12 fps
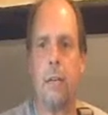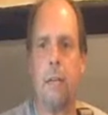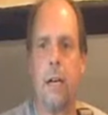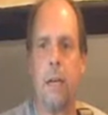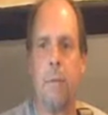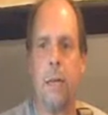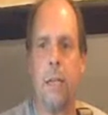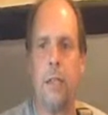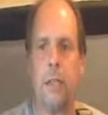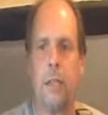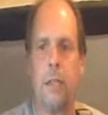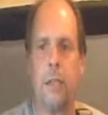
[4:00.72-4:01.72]
of A
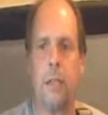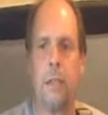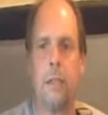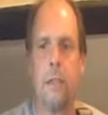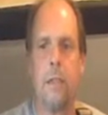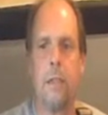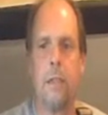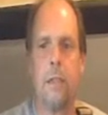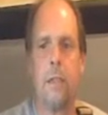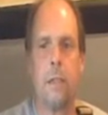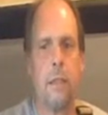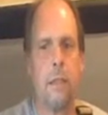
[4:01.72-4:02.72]
major,
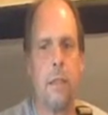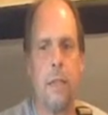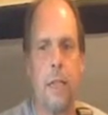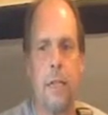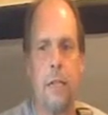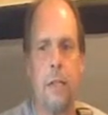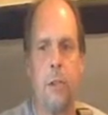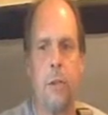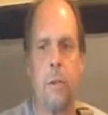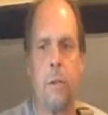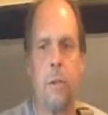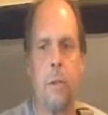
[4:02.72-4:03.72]
and any
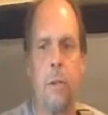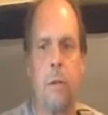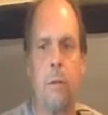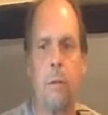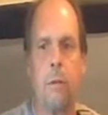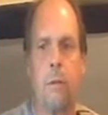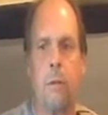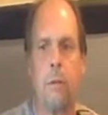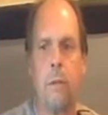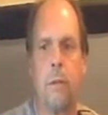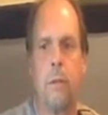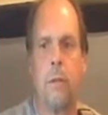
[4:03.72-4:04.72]
tune
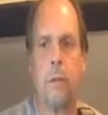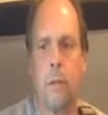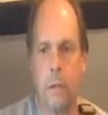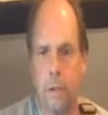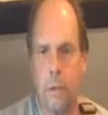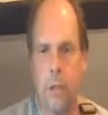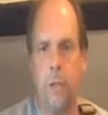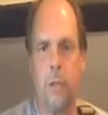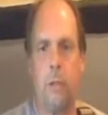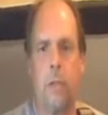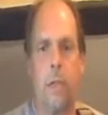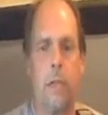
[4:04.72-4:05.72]
written
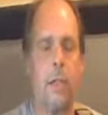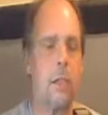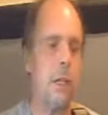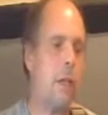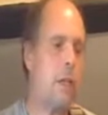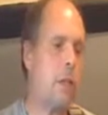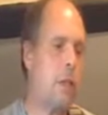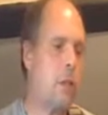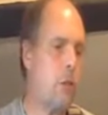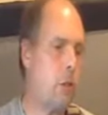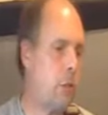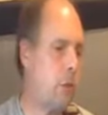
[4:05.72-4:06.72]
using that scale is a
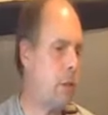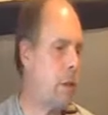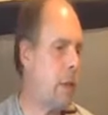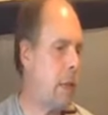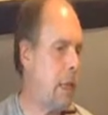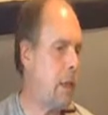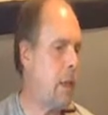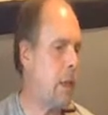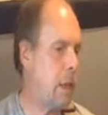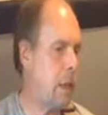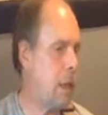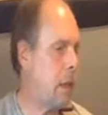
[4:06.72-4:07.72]
tune in the
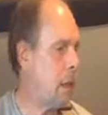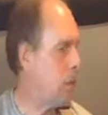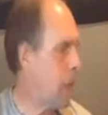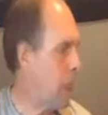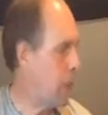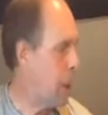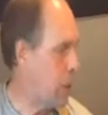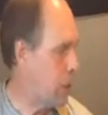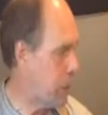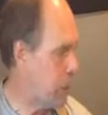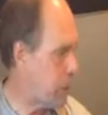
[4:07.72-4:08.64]
key of A major.